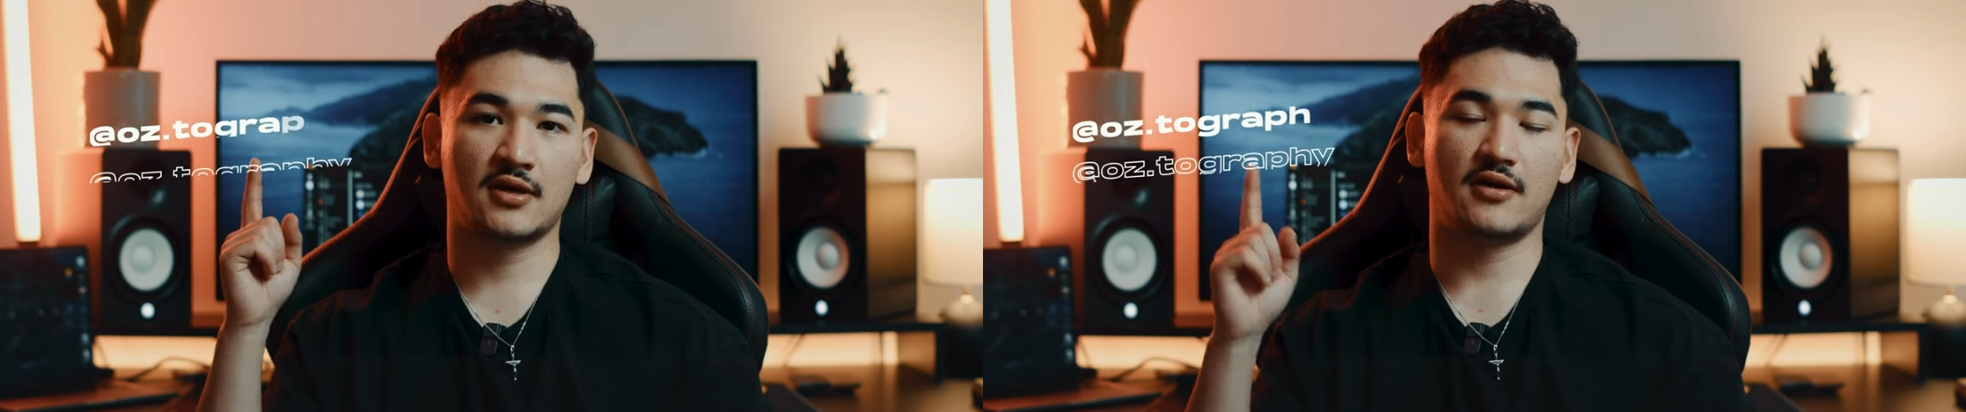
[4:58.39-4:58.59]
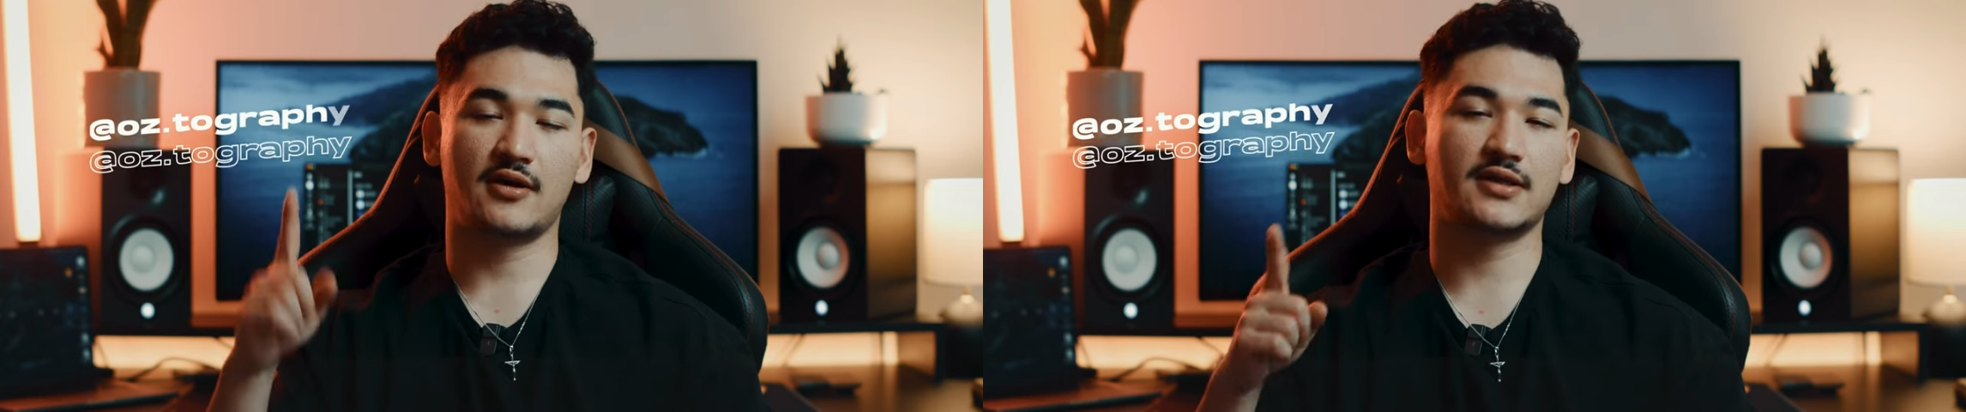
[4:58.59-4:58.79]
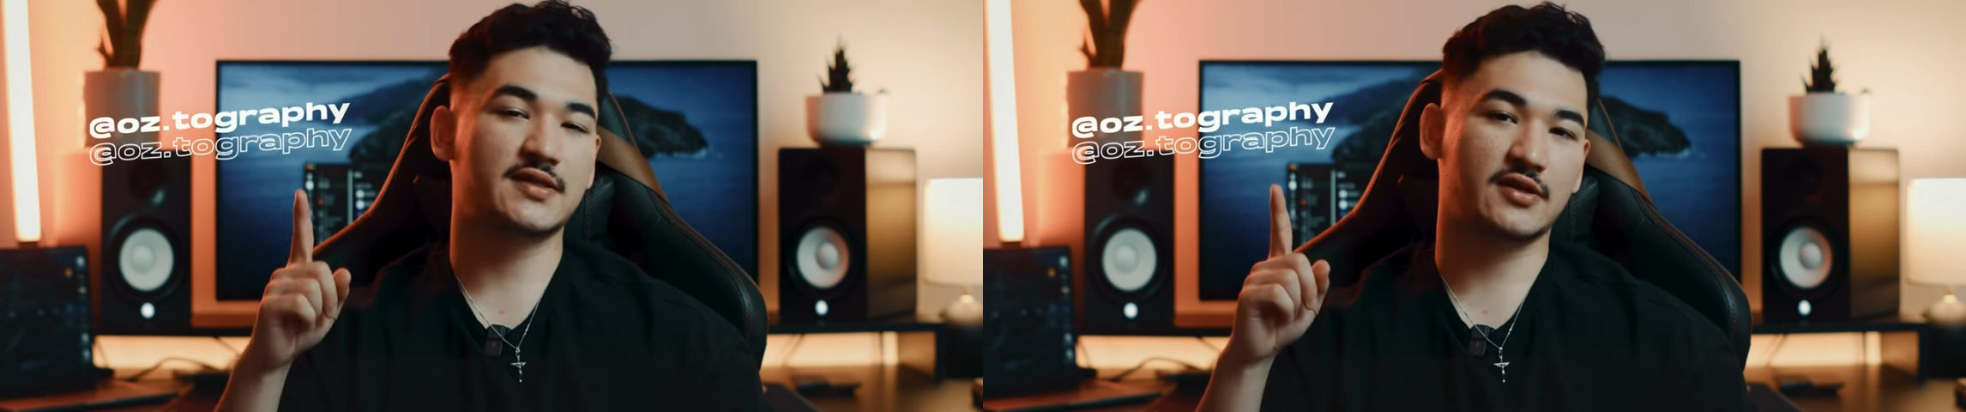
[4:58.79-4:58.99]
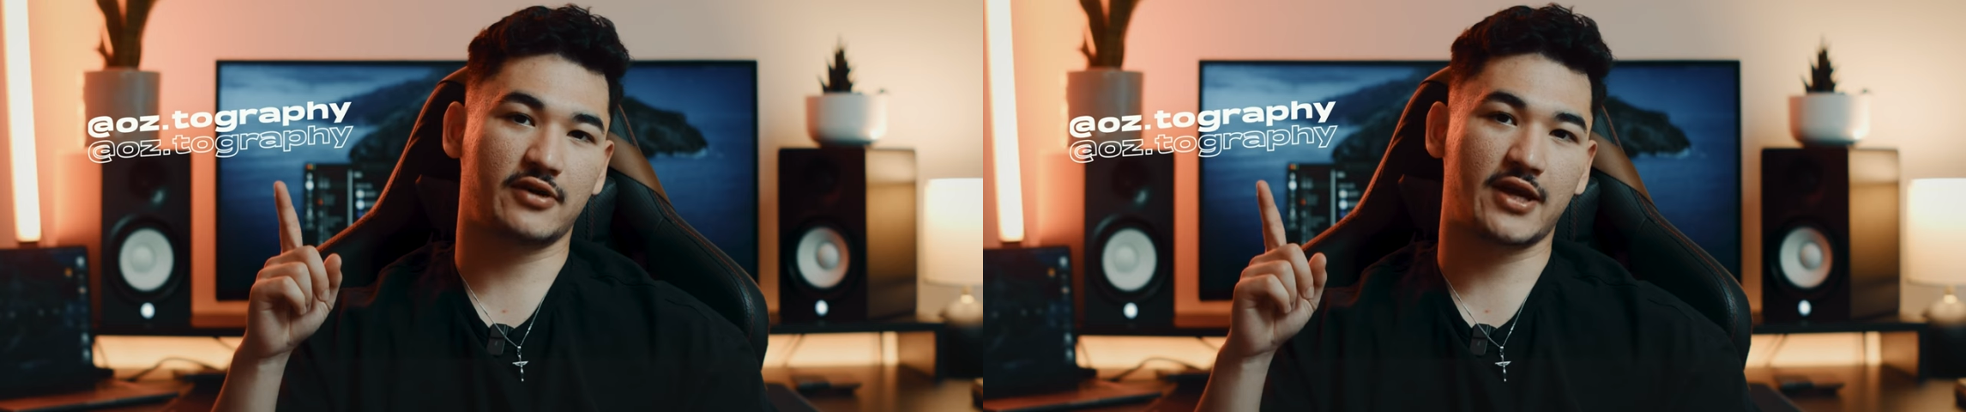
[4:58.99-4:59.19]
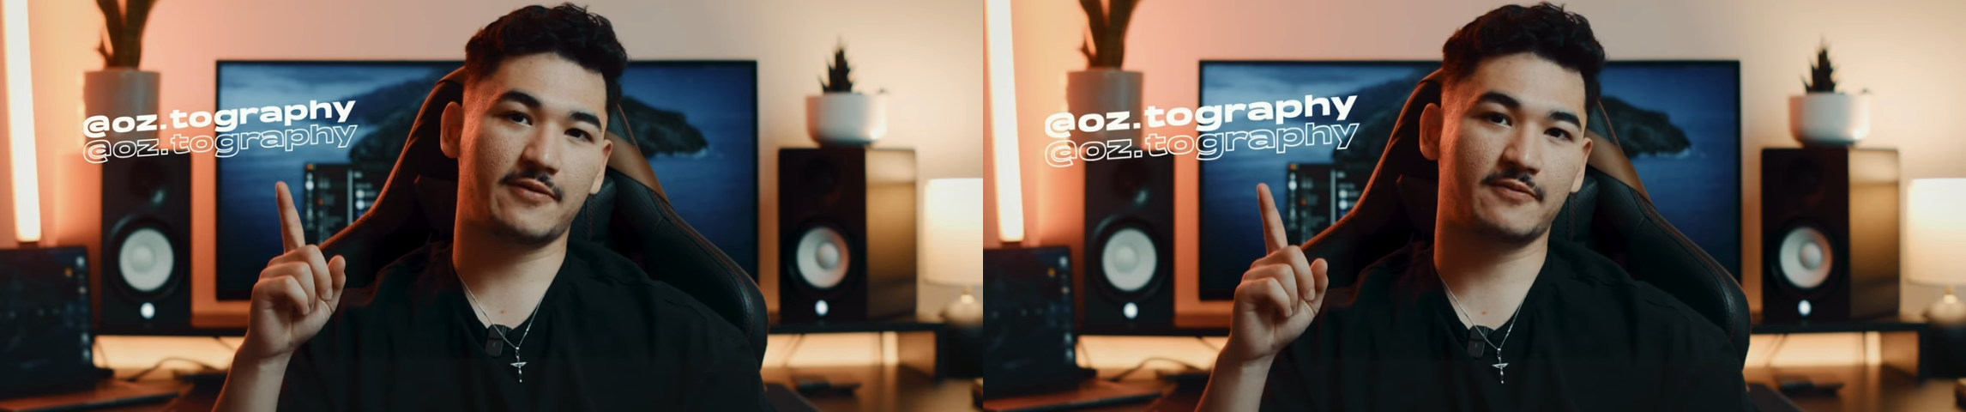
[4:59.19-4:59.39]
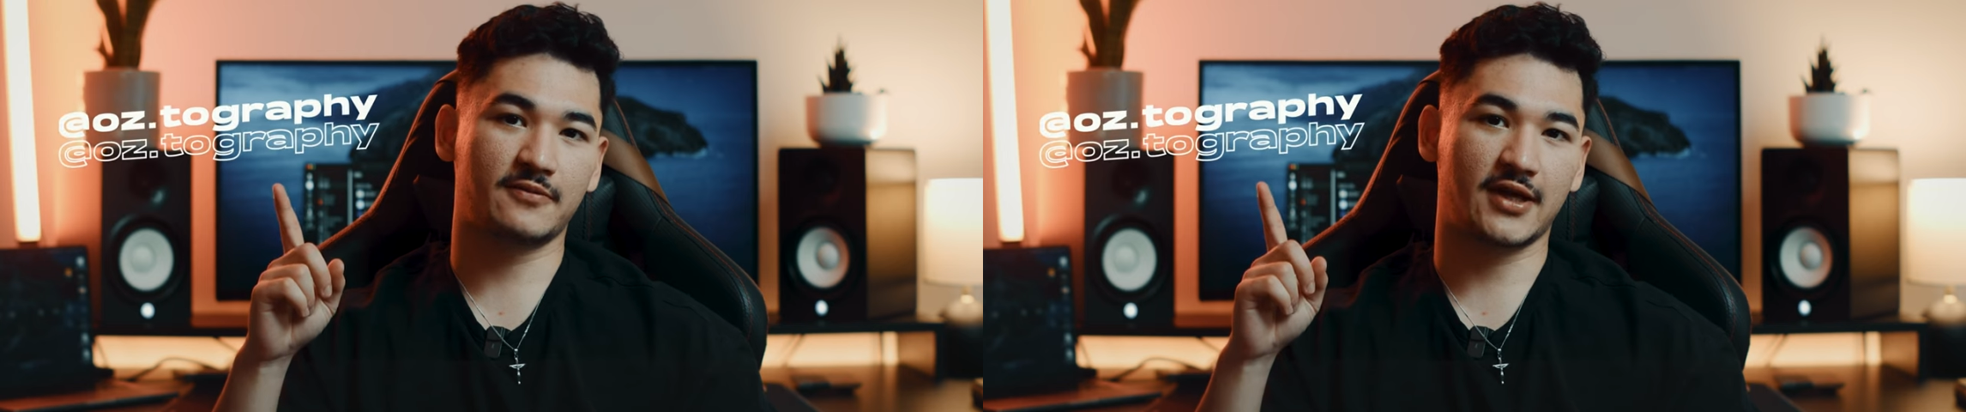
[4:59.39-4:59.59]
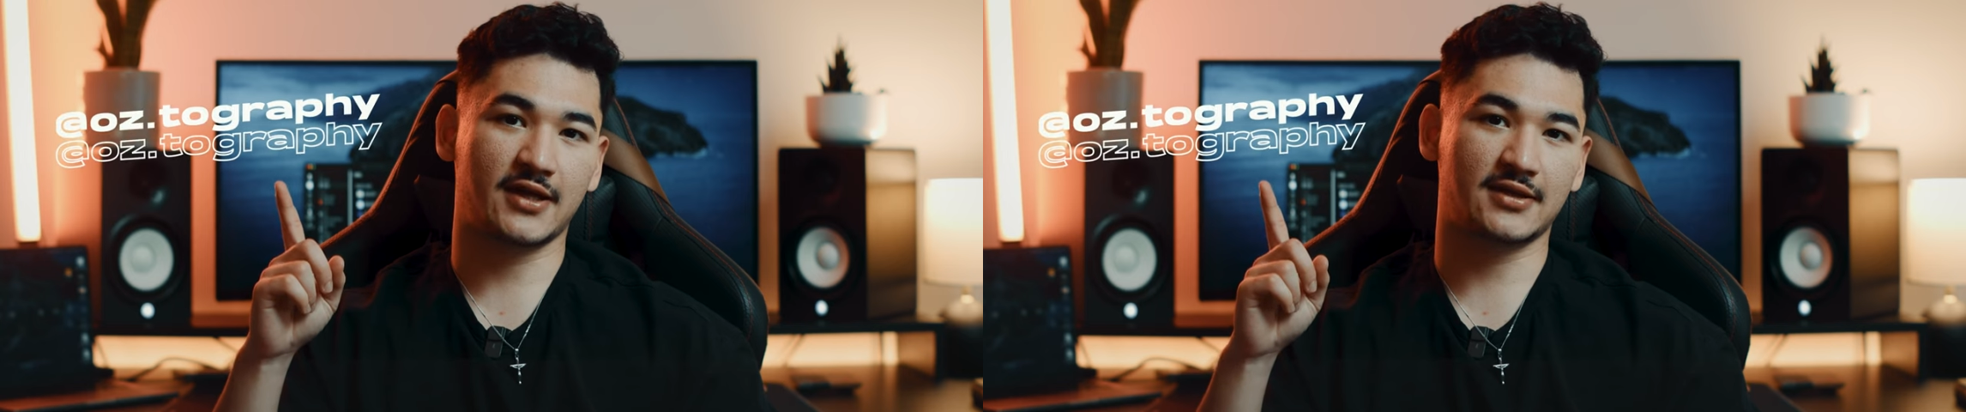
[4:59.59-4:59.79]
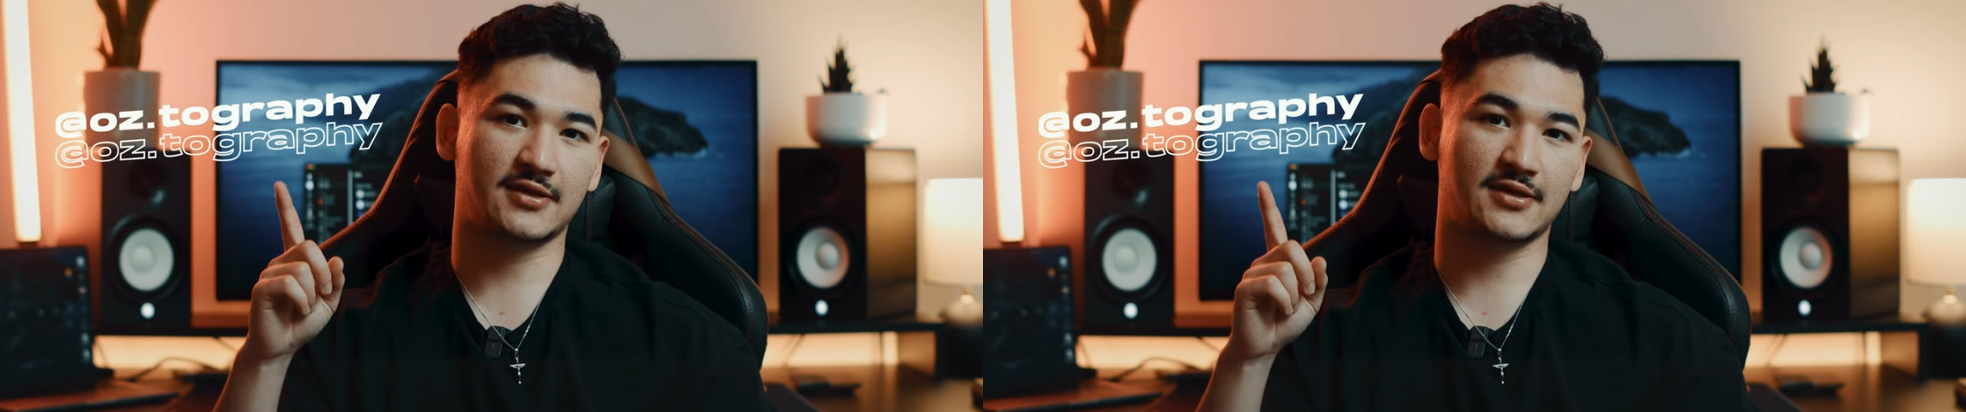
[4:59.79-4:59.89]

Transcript: on Instagram at